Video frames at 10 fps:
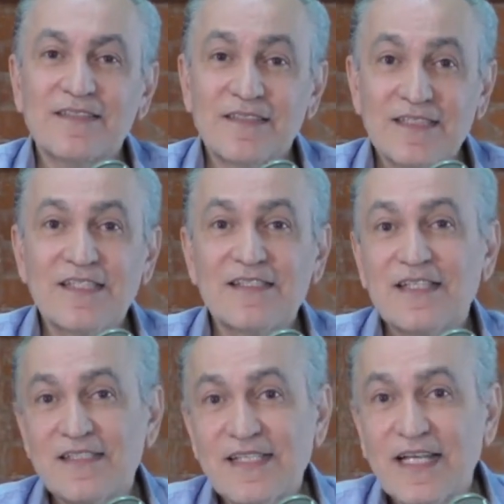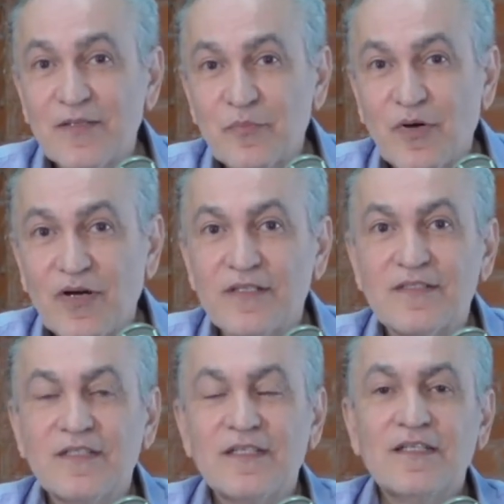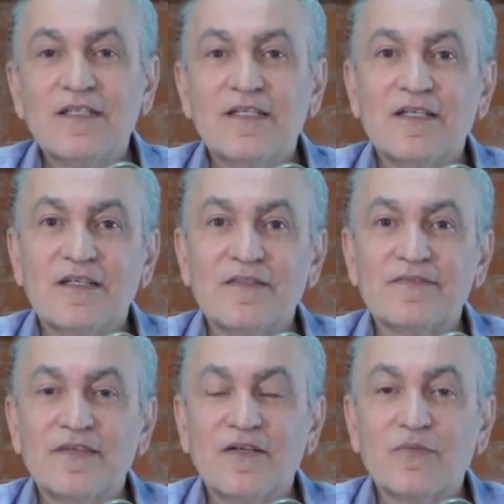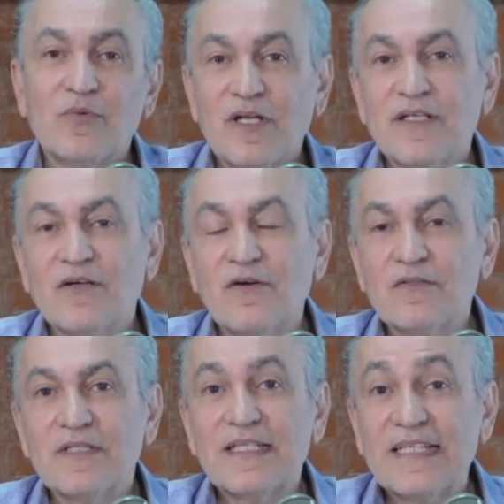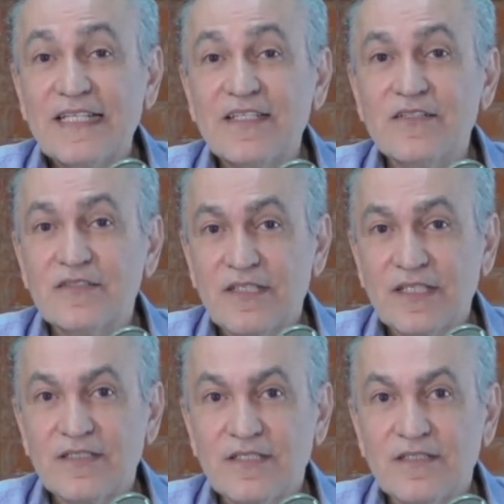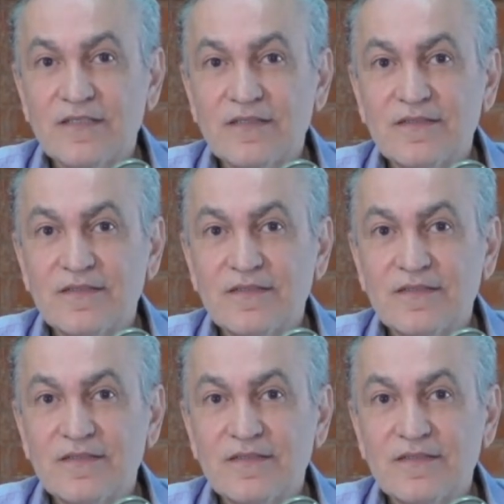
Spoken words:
This is the second part of what I call linear thinking